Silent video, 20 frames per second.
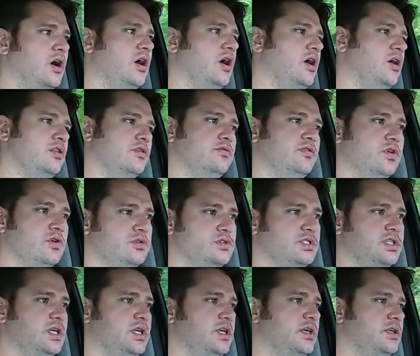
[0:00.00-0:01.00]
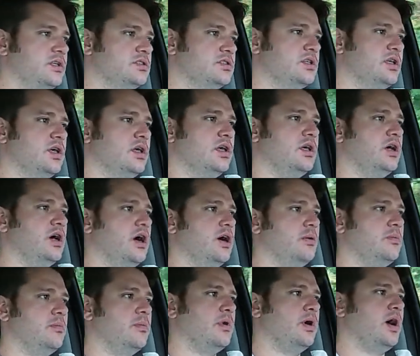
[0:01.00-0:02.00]
all of those things,
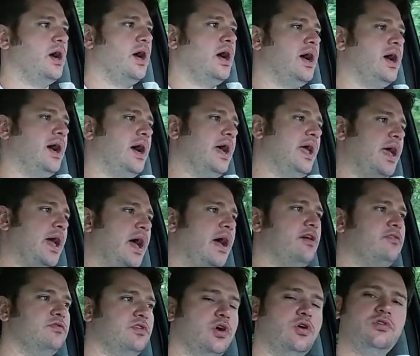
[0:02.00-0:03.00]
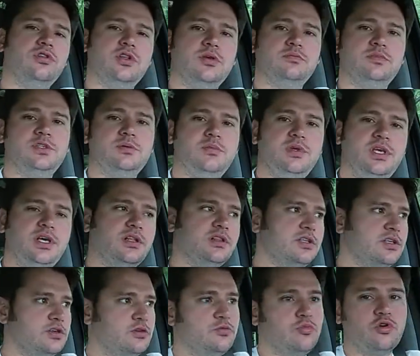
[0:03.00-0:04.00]
I have known them to be a
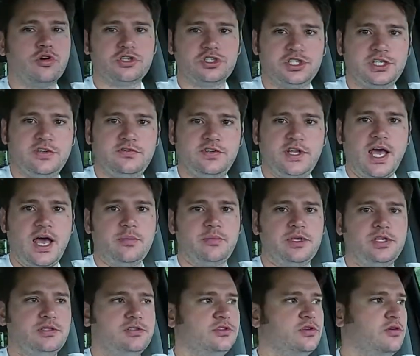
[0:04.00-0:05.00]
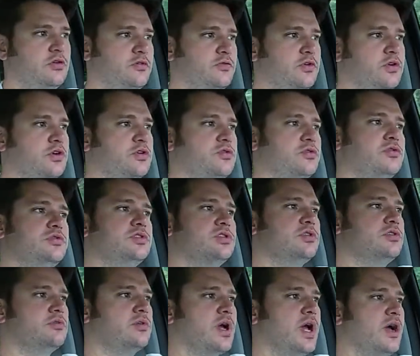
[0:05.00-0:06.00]
little more shift happy. So if you're cruising
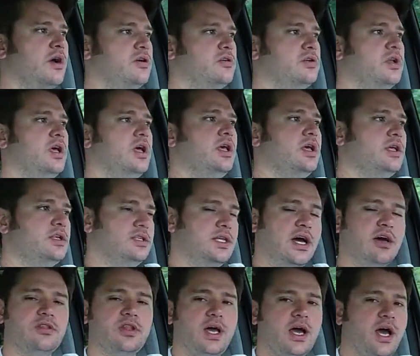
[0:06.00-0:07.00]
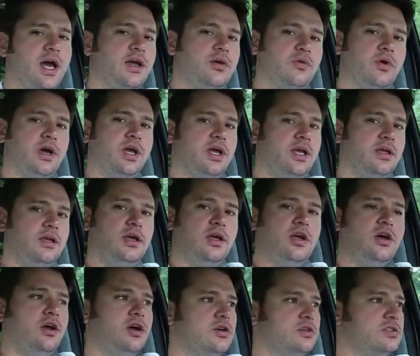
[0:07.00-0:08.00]
around down the highway
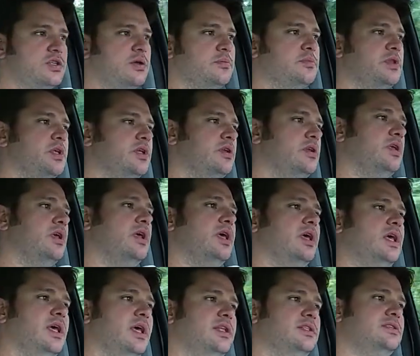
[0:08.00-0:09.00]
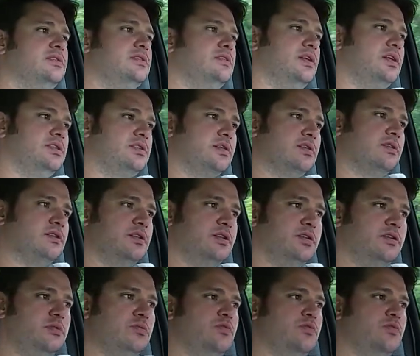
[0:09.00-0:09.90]
or something, it's a little